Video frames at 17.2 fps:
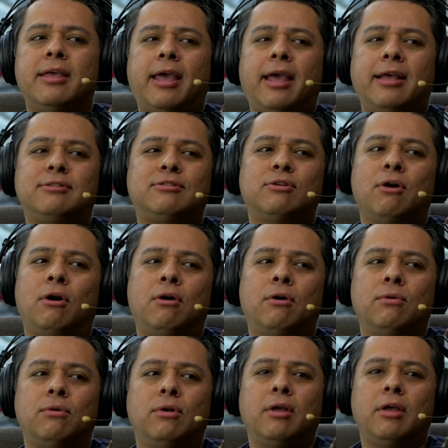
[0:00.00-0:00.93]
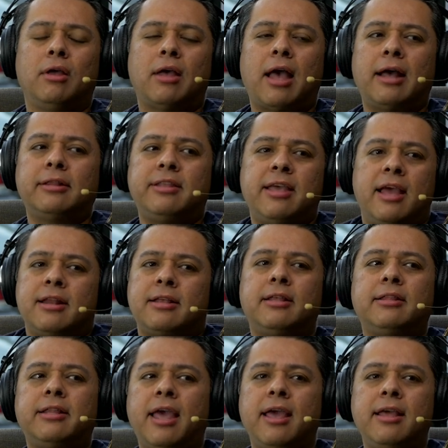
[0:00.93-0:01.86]
And so at the end of
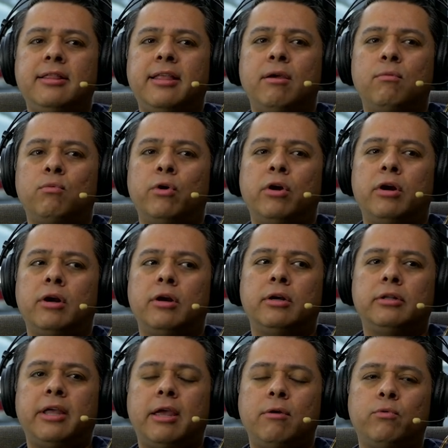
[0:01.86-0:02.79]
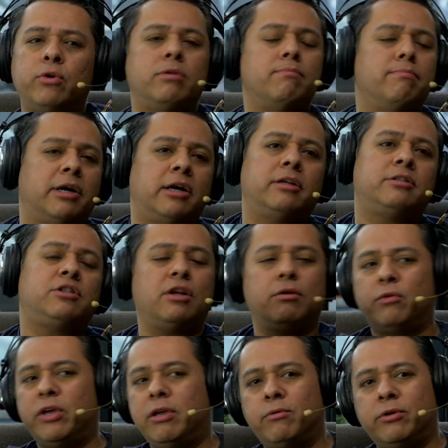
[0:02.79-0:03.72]
the day, they were they wouldn't budge
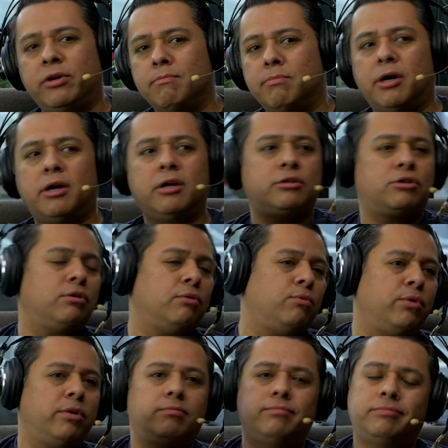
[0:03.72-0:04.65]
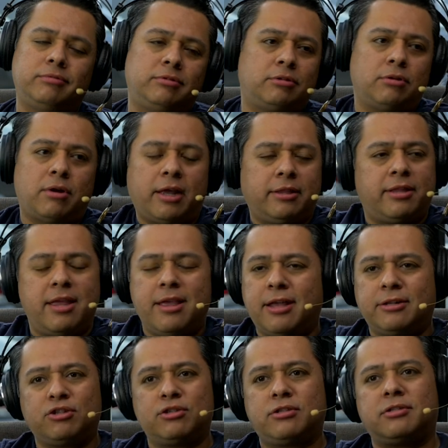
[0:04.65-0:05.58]
and we wouldn't budge, so we so I think
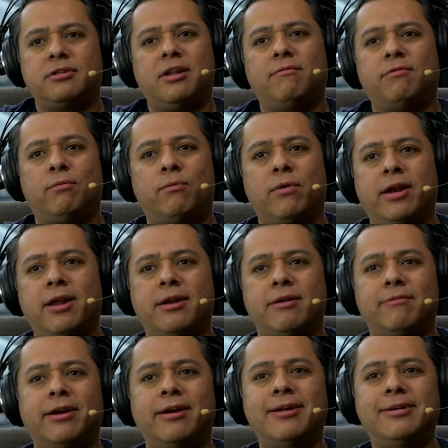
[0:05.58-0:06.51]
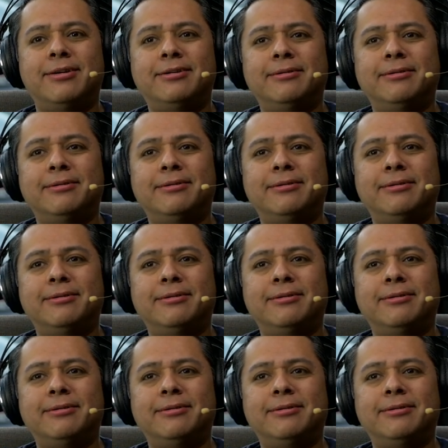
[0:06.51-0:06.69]
it just never went anywhere.